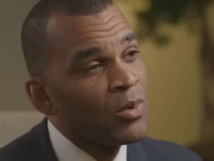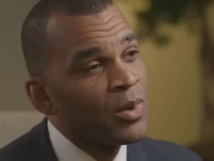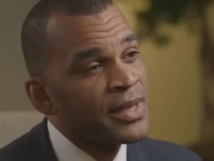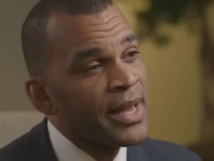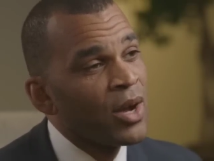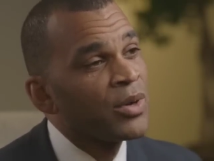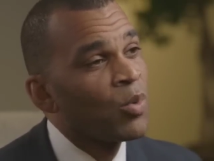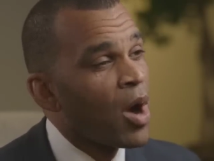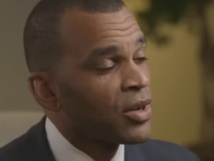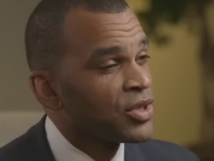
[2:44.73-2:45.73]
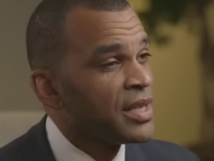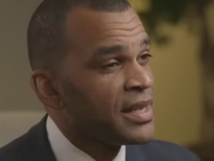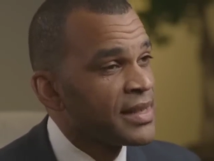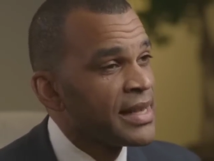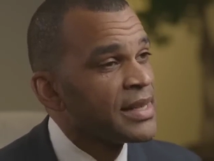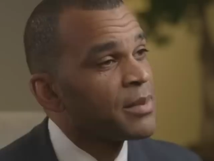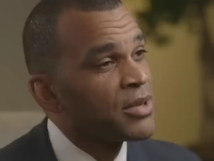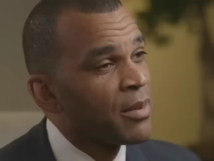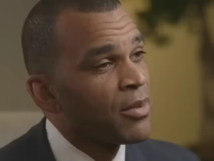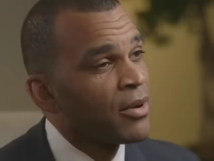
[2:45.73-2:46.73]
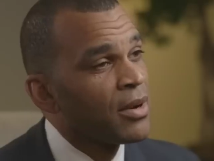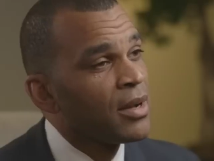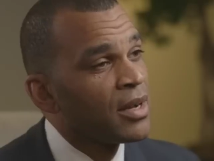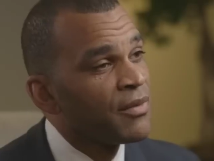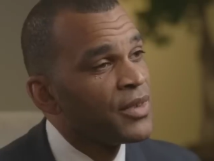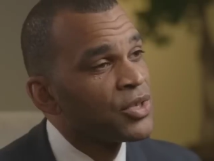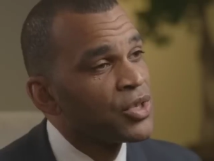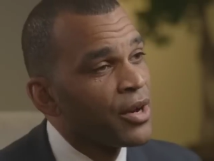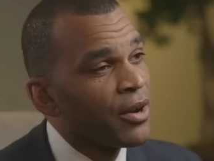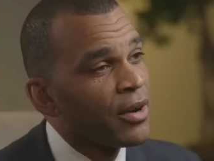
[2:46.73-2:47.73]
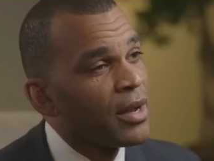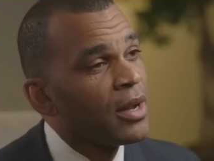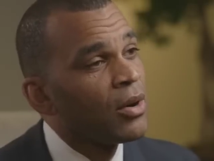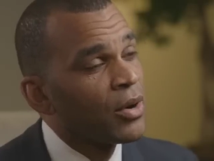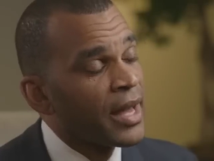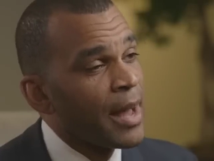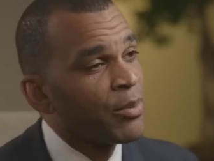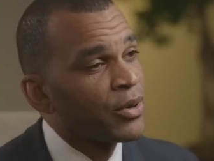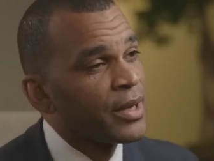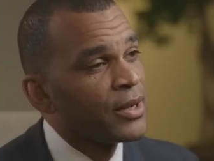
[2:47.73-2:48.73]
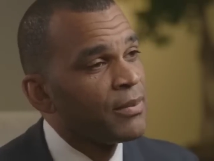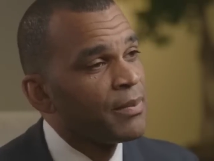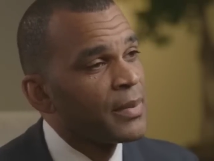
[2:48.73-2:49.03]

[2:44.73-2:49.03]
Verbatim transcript: was held in Washington, D C in September of this year on Capitol Hill.